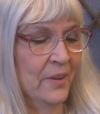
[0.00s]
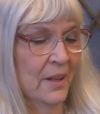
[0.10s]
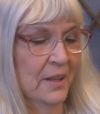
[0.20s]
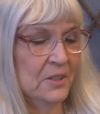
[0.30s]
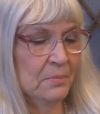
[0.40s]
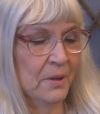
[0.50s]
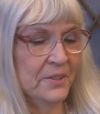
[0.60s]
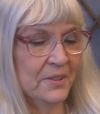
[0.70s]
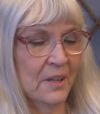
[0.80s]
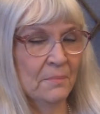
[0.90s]
Valley
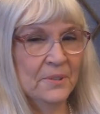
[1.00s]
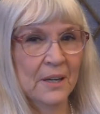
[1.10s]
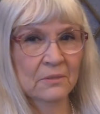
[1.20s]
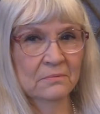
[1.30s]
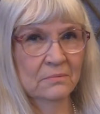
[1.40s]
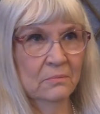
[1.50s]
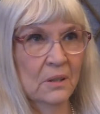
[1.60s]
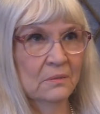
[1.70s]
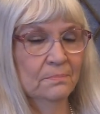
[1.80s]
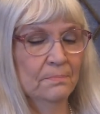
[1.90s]
Express comes out
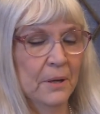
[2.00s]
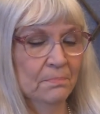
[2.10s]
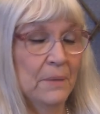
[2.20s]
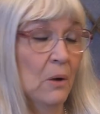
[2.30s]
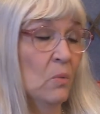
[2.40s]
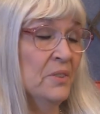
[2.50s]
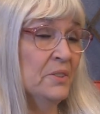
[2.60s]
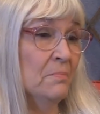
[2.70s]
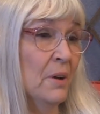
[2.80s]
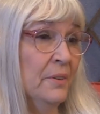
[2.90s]
well about
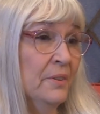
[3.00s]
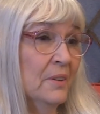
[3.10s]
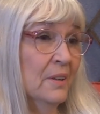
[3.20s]
once a month.